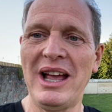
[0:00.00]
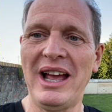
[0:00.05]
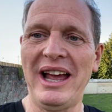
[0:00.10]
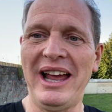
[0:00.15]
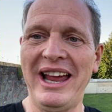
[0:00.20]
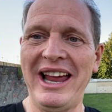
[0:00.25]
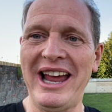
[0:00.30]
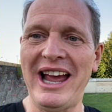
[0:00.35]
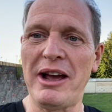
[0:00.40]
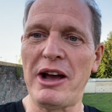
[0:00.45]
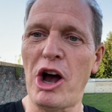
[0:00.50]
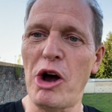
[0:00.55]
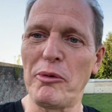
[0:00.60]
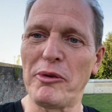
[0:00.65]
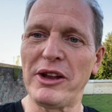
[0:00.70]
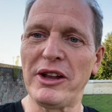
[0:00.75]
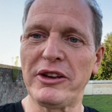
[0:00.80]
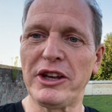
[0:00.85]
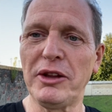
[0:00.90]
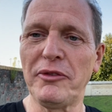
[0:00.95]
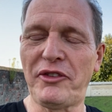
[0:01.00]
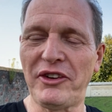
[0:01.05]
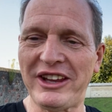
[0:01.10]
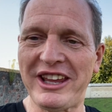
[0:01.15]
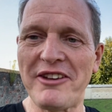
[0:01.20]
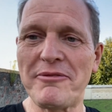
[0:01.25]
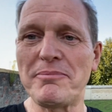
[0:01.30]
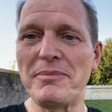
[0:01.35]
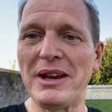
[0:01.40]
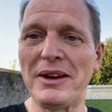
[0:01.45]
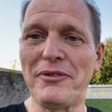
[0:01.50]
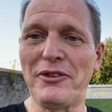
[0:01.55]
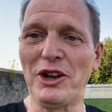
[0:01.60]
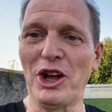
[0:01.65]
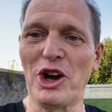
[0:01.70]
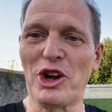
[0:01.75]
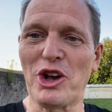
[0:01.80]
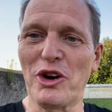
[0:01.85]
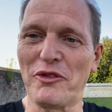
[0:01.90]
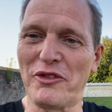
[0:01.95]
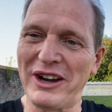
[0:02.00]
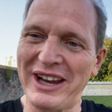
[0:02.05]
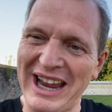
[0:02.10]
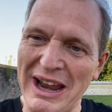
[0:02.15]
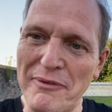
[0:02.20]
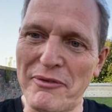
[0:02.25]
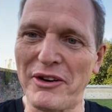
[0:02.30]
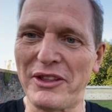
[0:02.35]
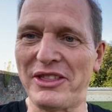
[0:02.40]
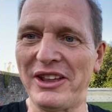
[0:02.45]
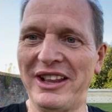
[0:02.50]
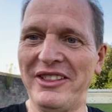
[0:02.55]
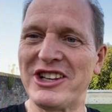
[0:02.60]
Hope you'll forgive me for not covering everything.